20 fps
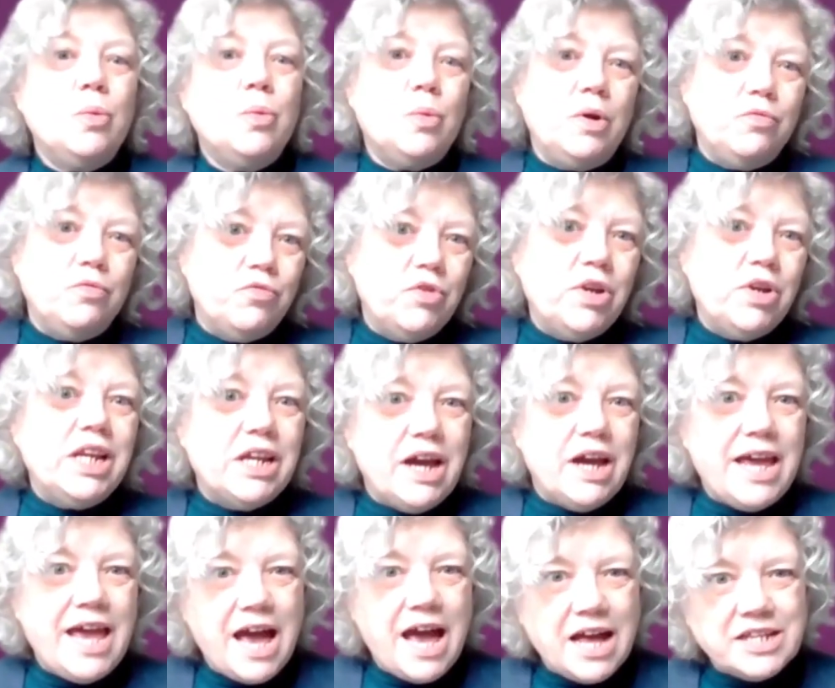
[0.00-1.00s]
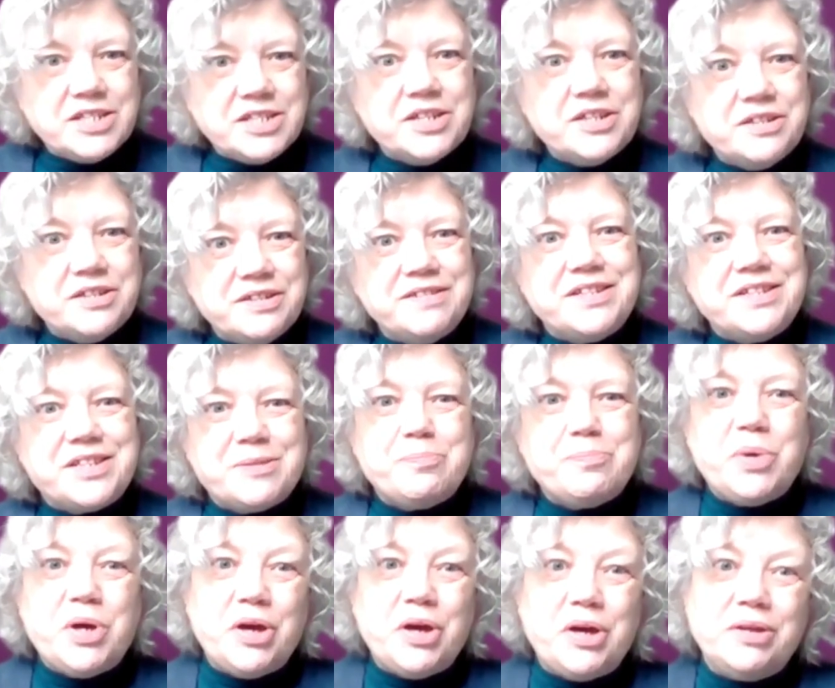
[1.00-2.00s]
when really I hadn't,
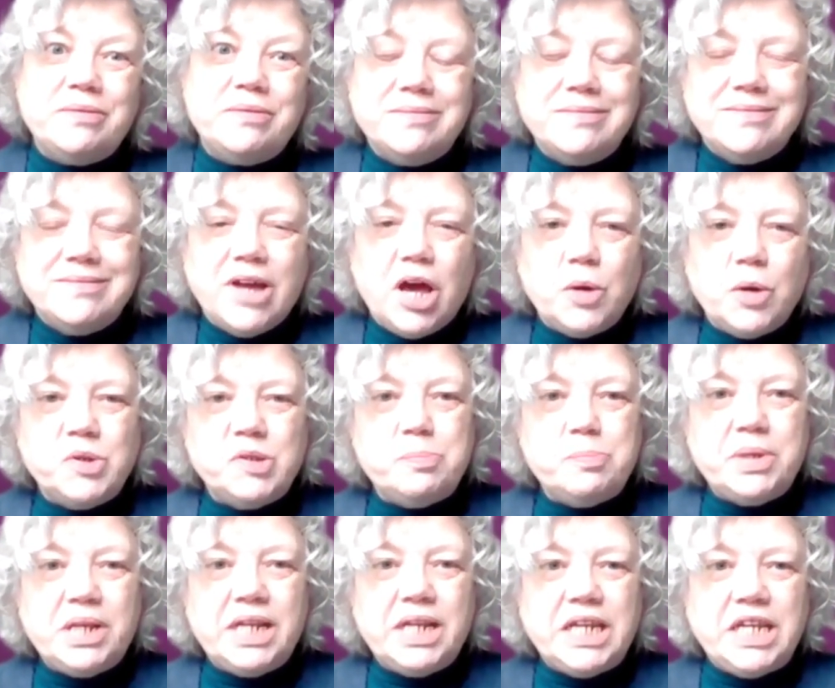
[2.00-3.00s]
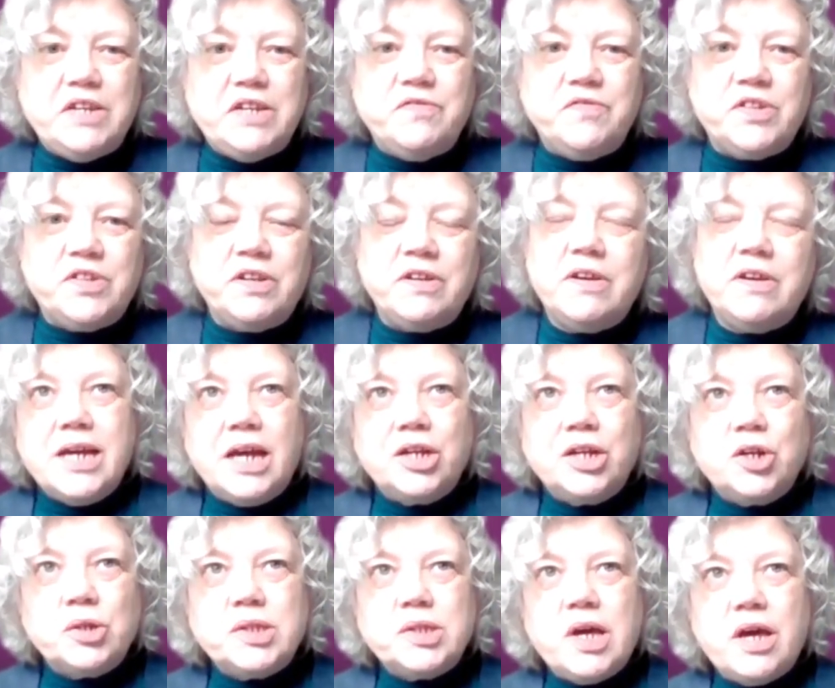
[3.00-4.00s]
but I was believed. Yeah, I
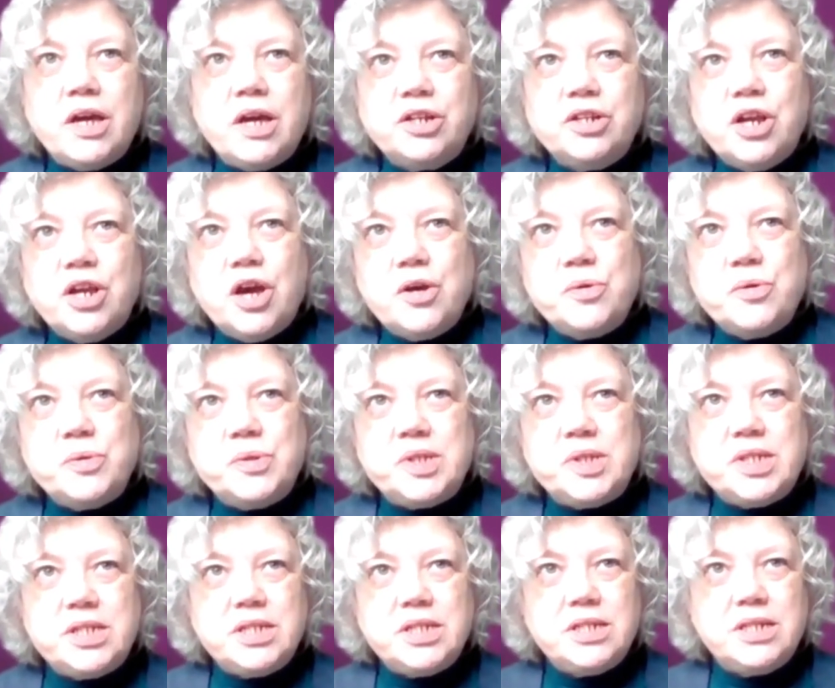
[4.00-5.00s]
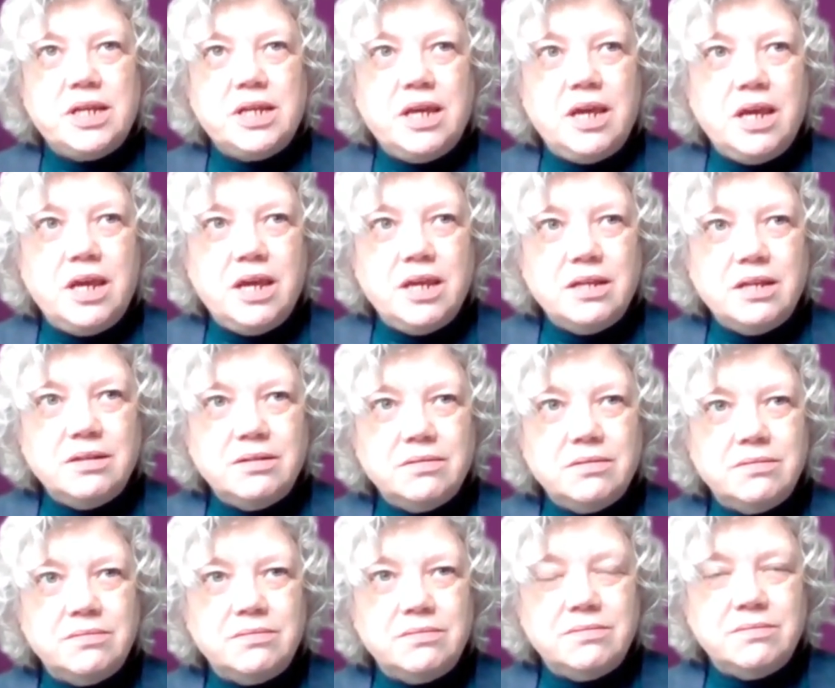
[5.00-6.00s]
got diagnosed
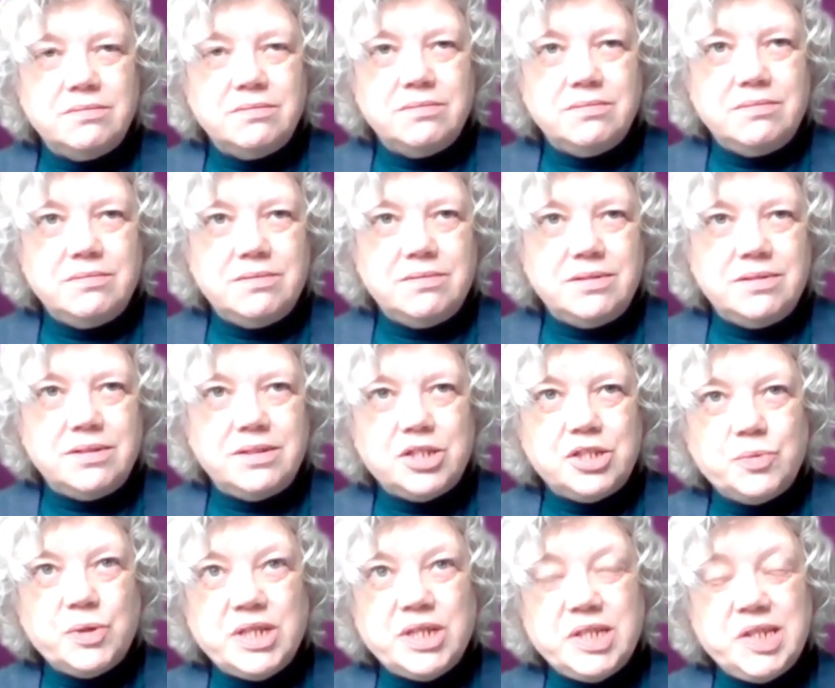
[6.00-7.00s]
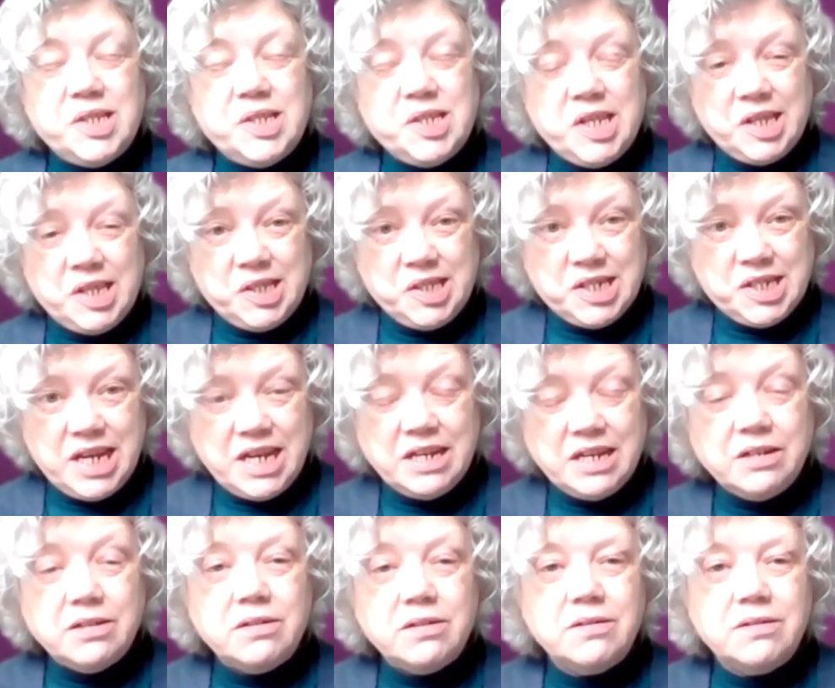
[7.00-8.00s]
in
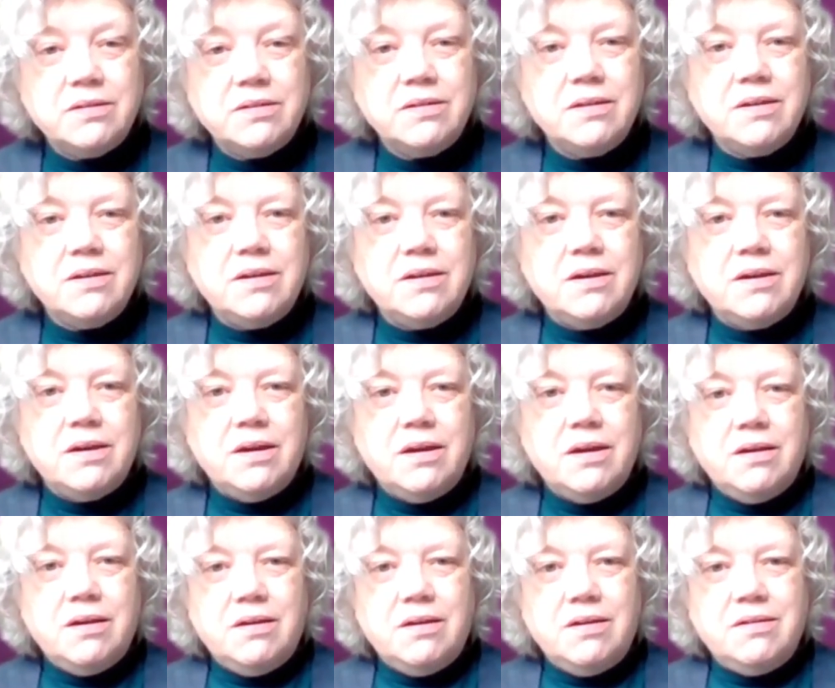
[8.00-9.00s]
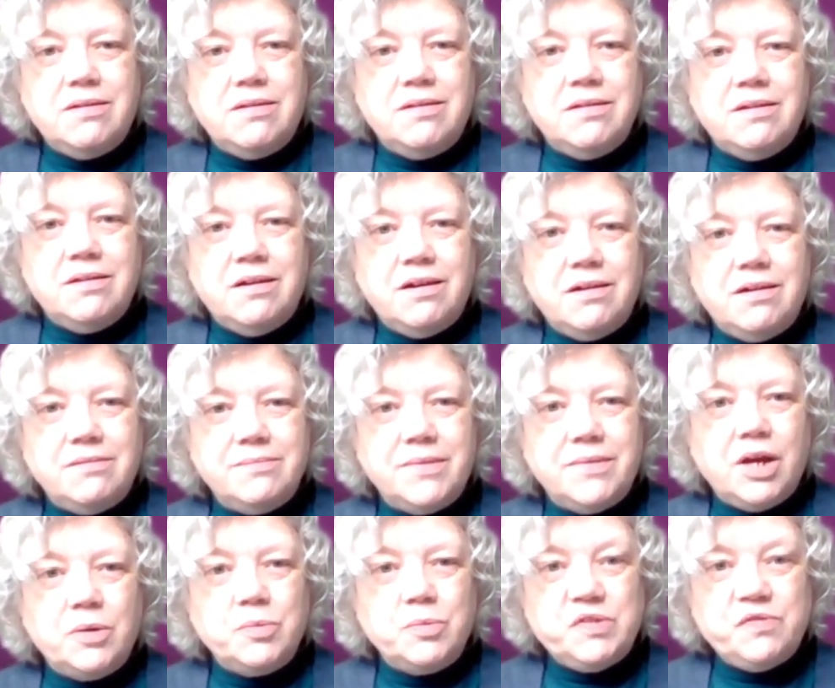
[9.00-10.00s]
2016. I
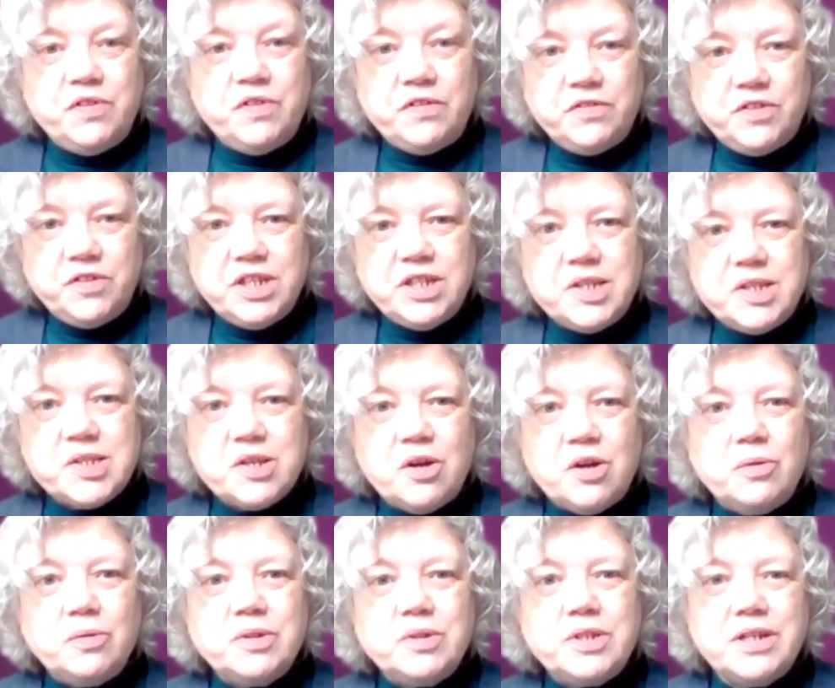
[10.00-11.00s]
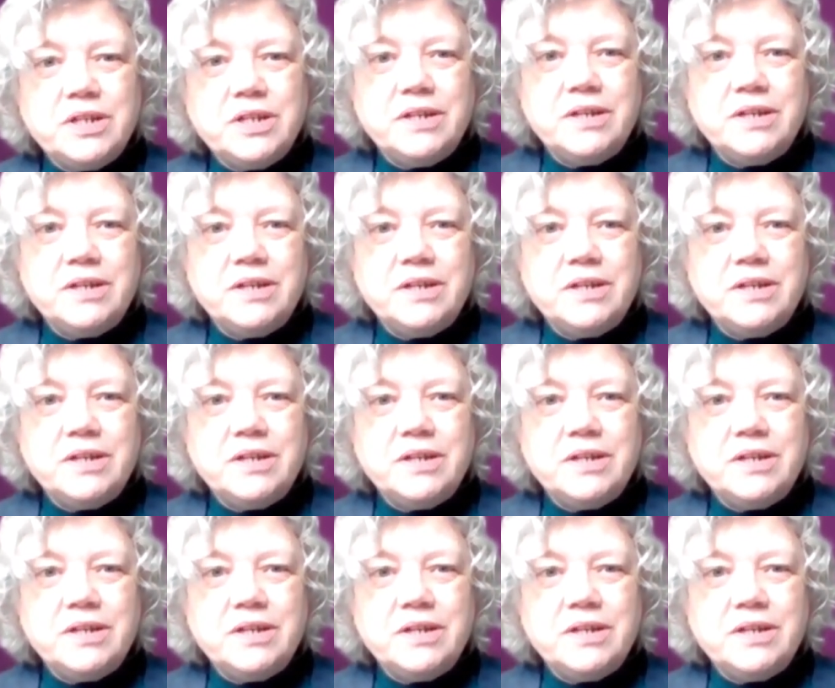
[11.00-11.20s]
was 50 years old,